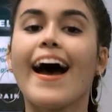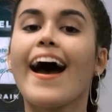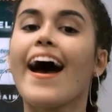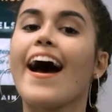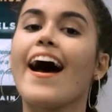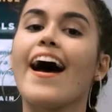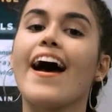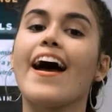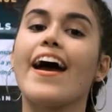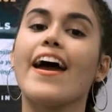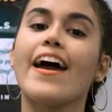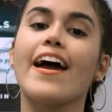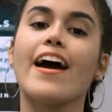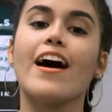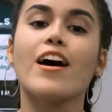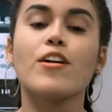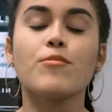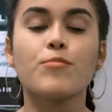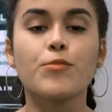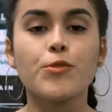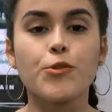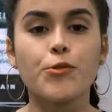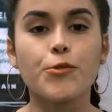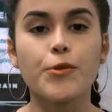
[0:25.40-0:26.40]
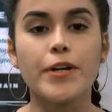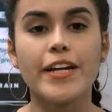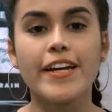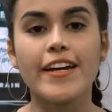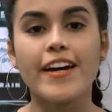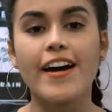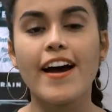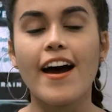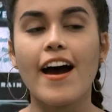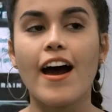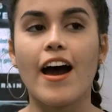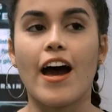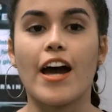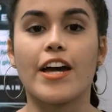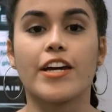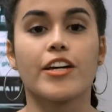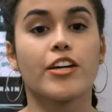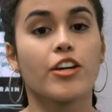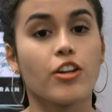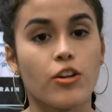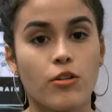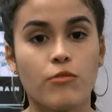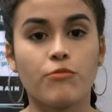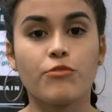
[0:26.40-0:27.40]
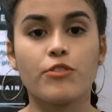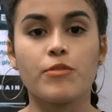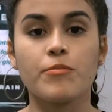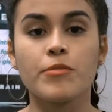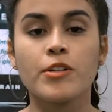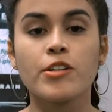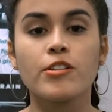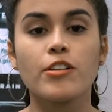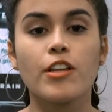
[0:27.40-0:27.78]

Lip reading: Hi, I'm Maria. I come from